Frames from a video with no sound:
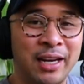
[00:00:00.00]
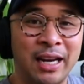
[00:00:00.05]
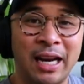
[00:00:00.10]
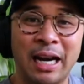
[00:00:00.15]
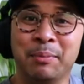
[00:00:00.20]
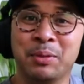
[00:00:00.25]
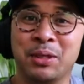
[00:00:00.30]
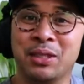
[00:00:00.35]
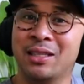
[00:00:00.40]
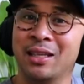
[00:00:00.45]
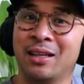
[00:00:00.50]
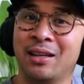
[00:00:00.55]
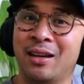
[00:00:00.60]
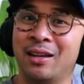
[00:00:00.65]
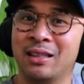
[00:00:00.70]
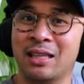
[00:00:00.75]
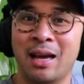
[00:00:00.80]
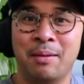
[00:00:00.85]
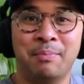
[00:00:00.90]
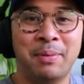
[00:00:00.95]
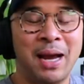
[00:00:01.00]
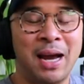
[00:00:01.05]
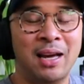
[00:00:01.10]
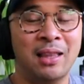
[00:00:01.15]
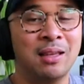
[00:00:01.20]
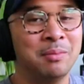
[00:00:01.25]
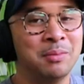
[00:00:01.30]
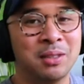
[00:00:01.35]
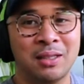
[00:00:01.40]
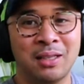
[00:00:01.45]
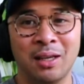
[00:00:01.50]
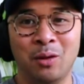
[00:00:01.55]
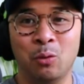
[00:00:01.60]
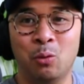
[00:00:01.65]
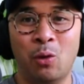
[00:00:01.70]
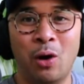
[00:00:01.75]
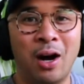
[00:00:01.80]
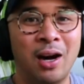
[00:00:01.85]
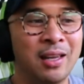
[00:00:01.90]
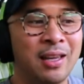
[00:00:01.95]
And I'm still on that path. I'm still
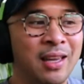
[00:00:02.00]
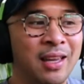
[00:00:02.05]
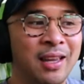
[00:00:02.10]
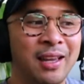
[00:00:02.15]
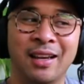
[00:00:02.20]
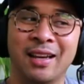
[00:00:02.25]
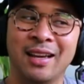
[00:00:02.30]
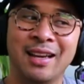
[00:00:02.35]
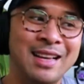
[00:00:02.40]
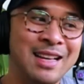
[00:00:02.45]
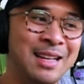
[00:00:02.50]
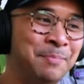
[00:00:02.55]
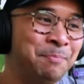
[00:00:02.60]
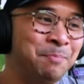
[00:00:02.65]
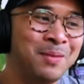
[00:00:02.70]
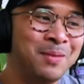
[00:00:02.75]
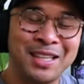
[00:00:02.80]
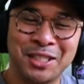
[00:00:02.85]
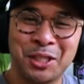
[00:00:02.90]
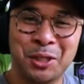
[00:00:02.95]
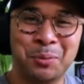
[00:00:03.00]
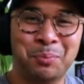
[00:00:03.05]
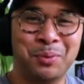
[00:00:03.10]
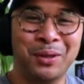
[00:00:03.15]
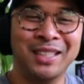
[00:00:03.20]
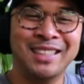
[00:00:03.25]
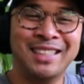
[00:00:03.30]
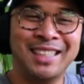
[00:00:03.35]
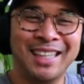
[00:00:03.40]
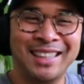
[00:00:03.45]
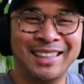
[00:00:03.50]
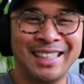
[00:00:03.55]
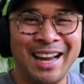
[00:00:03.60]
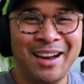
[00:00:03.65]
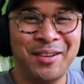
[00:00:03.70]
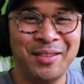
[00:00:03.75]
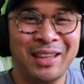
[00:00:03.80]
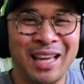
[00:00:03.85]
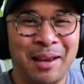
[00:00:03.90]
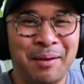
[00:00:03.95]
walking, sprinting
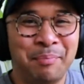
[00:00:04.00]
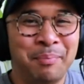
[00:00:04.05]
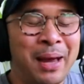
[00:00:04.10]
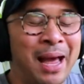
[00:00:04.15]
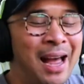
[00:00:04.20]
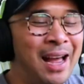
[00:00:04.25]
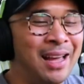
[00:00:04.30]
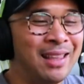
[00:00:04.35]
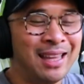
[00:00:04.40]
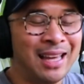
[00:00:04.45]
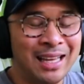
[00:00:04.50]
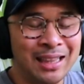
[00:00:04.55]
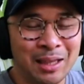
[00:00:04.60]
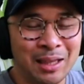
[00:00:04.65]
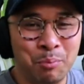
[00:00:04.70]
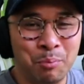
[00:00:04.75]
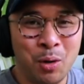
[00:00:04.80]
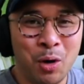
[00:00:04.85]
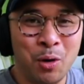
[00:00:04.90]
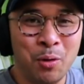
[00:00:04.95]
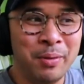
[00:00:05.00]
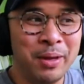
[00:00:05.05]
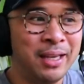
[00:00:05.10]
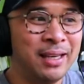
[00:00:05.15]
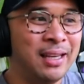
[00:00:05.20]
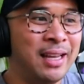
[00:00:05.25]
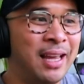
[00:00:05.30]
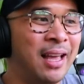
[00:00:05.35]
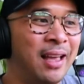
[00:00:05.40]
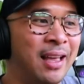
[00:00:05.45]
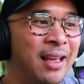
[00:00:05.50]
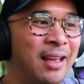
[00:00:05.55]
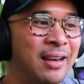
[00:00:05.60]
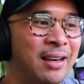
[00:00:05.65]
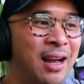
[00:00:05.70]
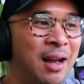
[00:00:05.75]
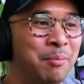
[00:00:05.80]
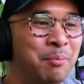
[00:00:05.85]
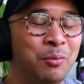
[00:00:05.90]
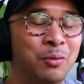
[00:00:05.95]
down that path at the moment, and
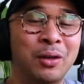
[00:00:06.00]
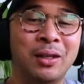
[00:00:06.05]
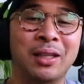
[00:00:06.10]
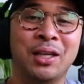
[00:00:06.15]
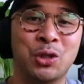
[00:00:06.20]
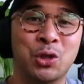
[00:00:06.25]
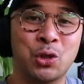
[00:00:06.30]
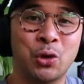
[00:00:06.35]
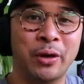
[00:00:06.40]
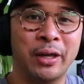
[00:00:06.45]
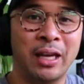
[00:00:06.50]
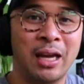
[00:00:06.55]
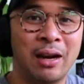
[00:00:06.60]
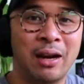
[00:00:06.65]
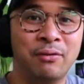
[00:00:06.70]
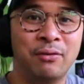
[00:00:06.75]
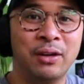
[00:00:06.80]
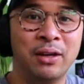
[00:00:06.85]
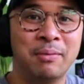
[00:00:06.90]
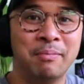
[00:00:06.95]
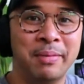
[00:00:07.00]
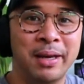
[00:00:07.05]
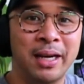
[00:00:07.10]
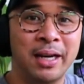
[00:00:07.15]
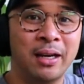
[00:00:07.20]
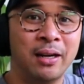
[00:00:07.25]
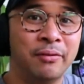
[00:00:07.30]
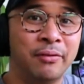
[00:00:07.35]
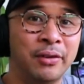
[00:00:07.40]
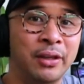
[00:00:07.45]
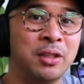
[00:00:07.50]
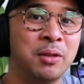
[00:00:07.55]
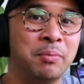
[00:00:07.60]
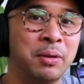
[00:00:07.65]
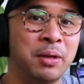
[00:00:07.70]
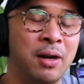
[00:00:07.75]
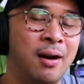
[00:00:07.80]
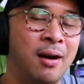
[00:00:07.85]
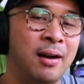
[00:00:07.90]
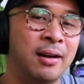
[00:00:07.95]
I'm really enjoying every minute of it, to
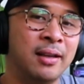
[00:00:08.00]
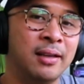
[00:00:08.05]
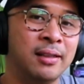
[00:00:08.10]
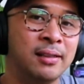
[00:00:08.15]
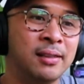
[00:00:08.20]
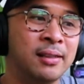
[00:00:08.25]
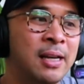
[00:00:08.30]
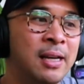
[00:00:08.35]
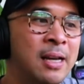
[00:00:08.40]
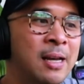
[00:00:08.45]
be honest.